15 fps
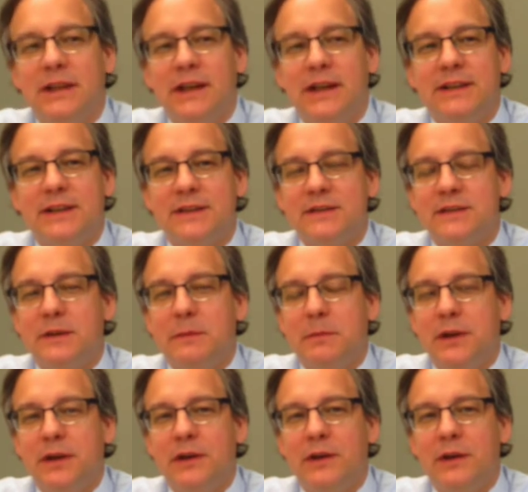It doesn't
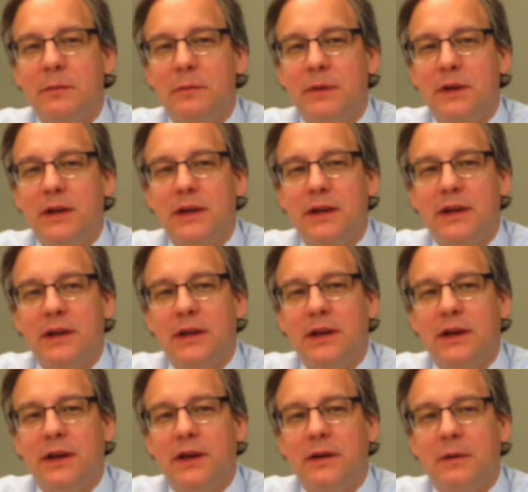appear to be
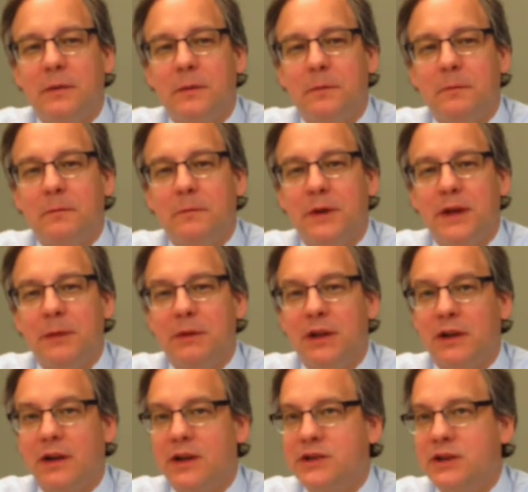
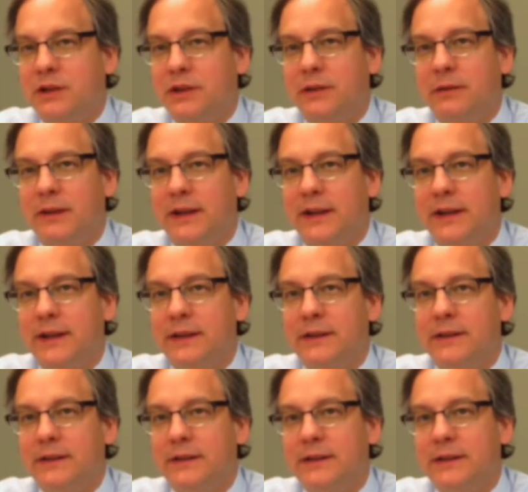immunologically related,